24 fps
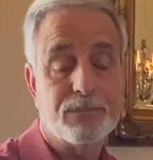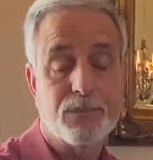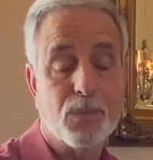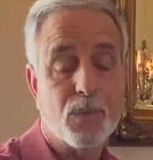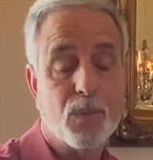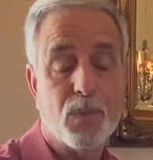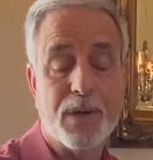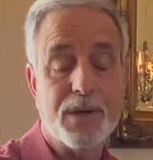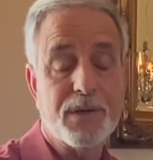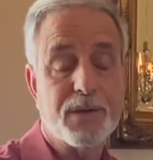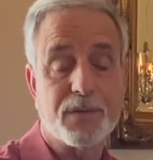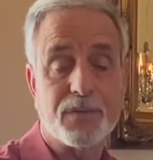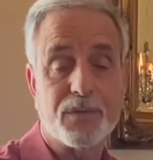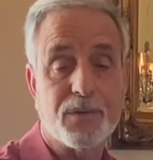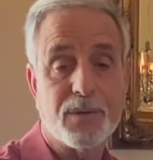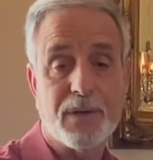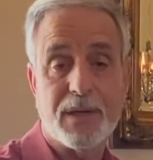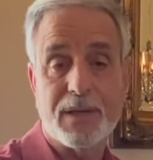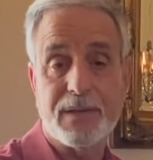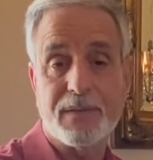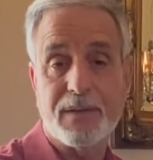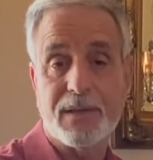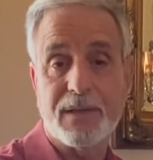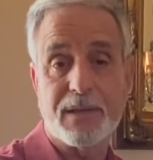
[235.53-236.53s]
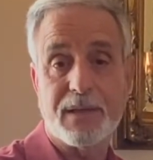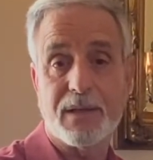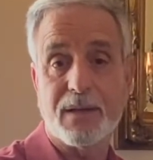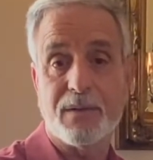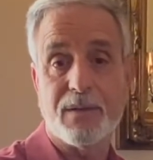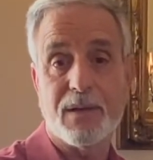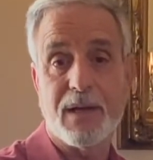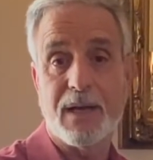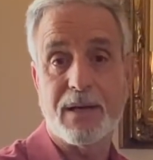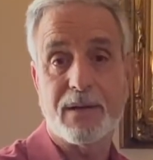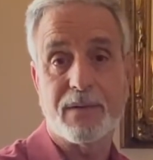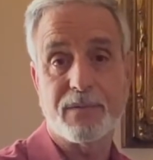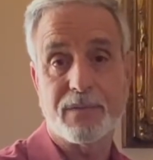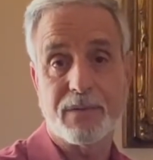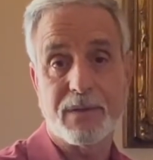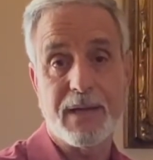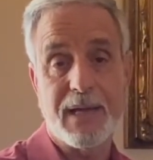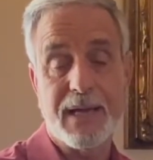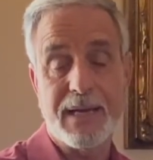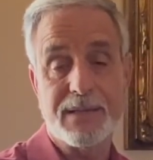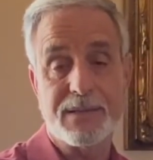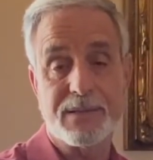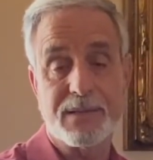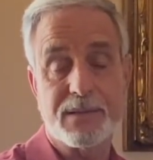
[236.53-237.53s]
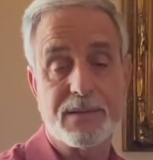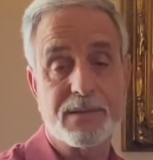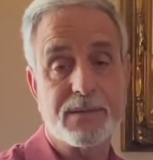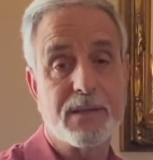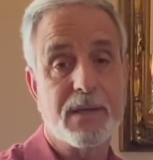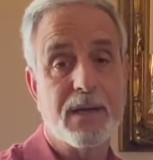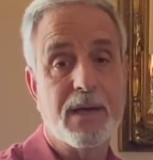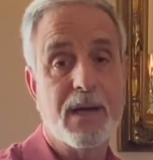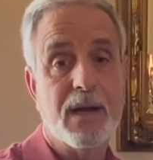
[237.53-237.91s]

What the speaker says: wonderful, I think, in a lot of cases.